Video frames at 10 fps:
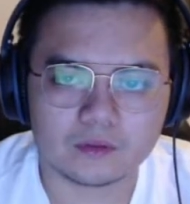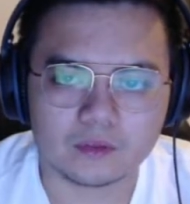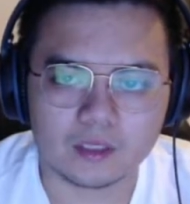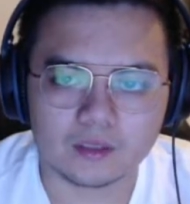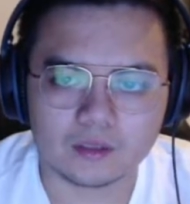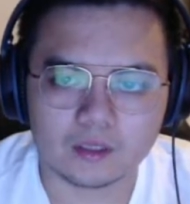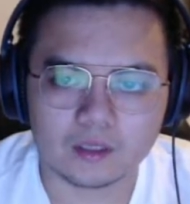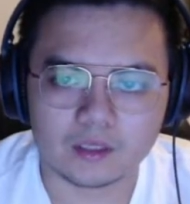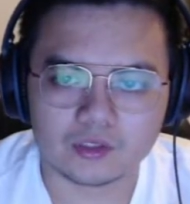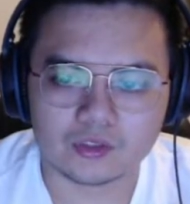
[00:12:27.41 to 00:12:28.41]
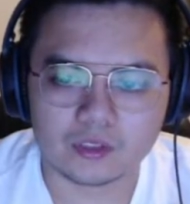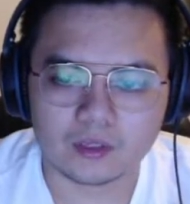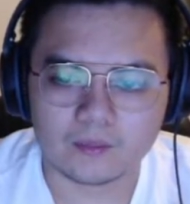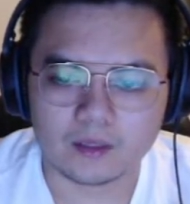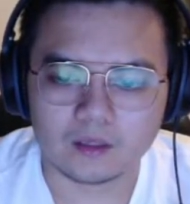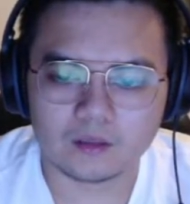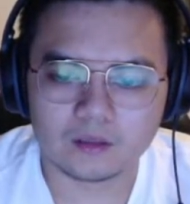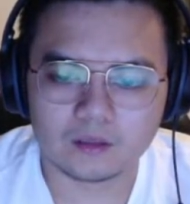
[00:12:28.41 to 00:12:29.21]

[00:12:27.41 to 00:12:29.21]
date.html.